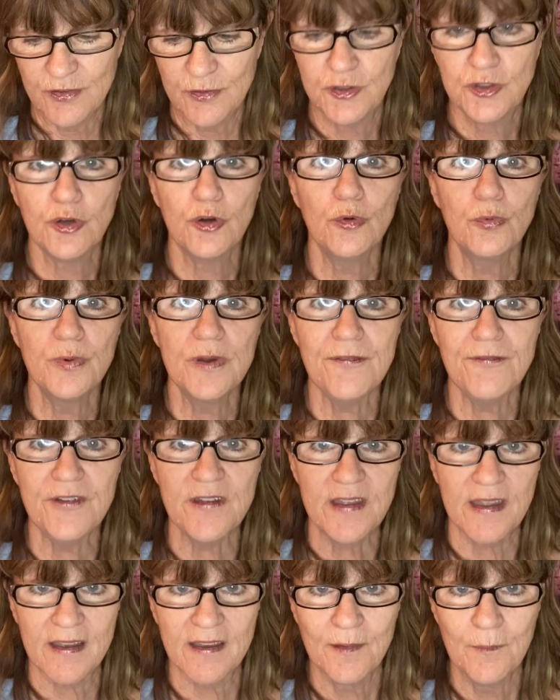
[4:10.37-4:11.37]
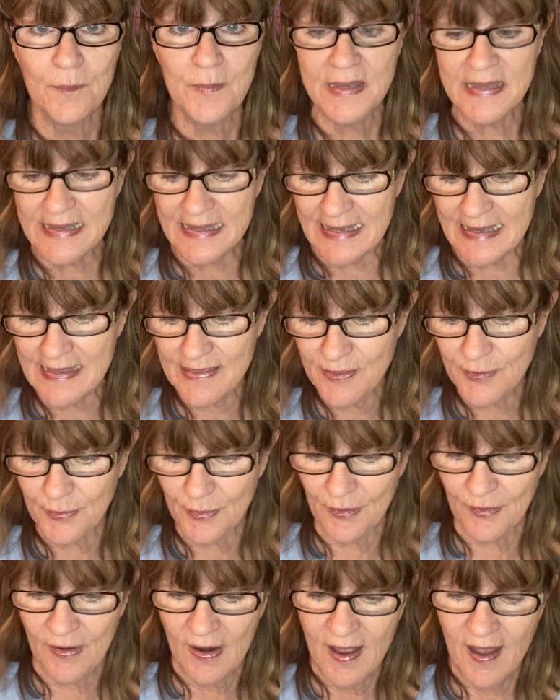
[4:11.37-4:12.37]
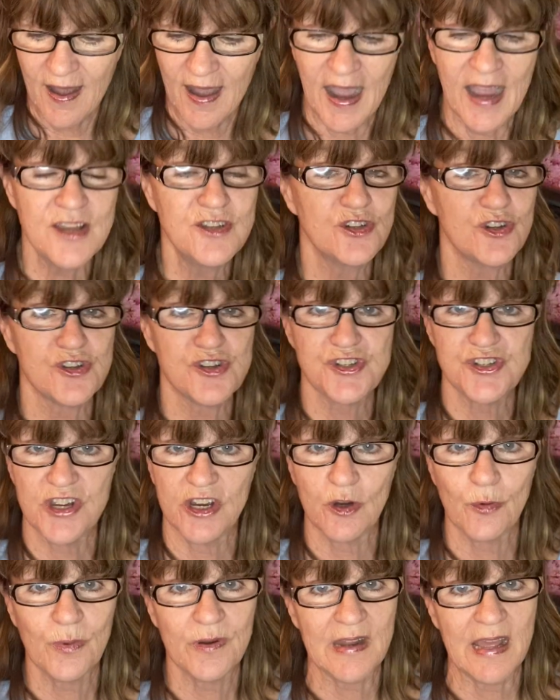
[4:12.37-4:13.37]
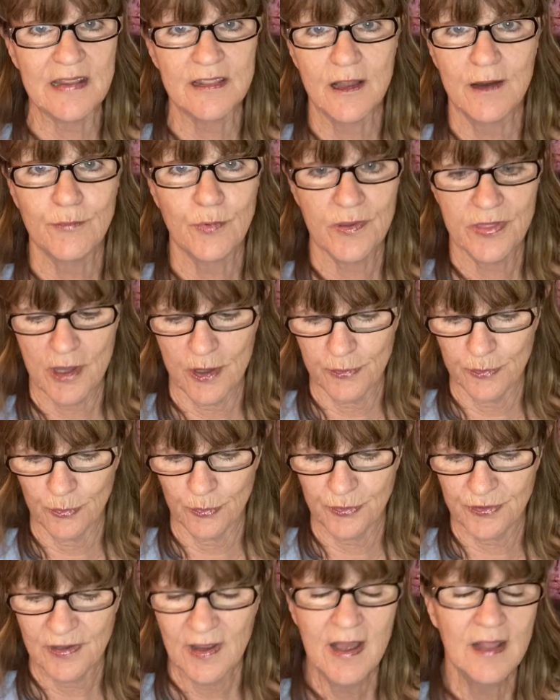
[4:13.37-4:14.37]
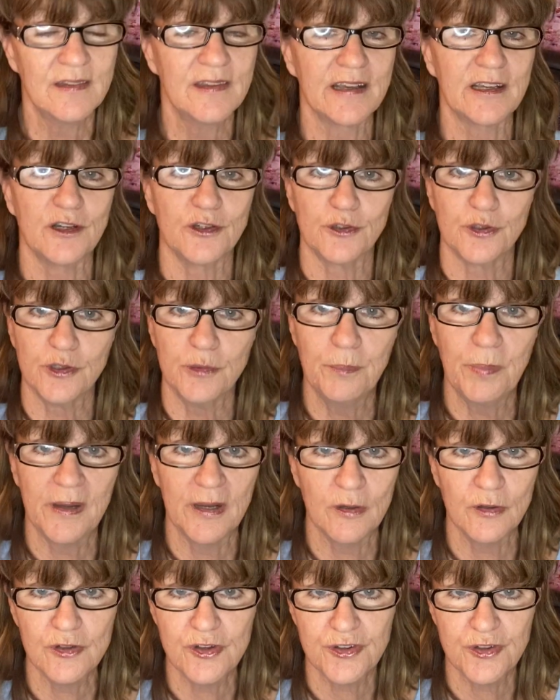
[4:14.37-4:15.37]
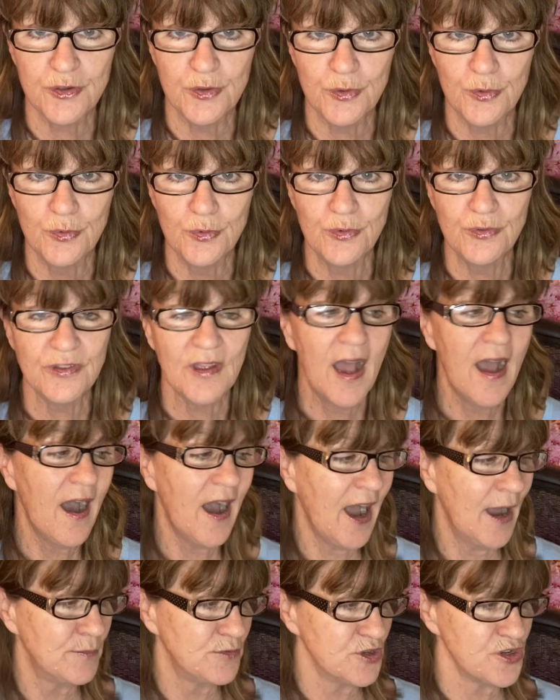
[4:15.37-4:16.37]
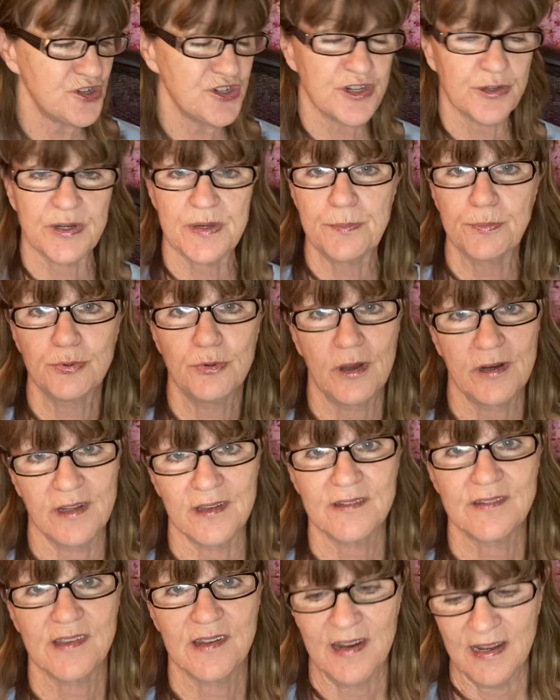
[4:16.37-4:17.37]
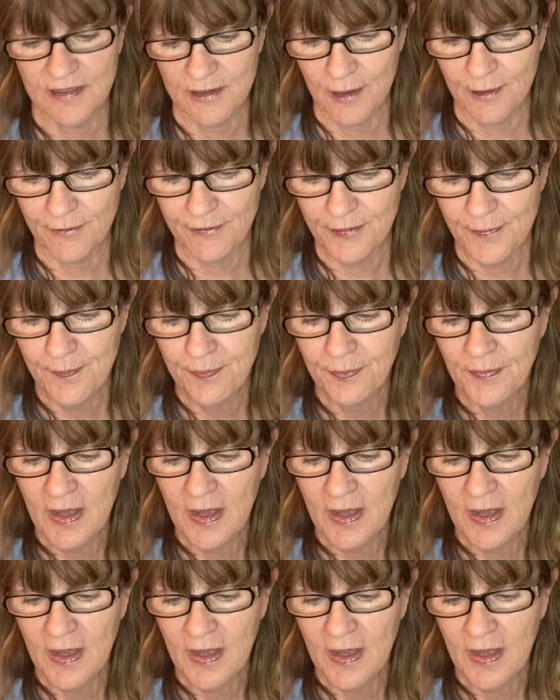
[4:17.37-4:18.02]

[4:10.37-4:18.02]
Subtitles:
Terrific. Me either. I just share what I love with others. Like a good pair of shoes, I'm just sharing products that I love.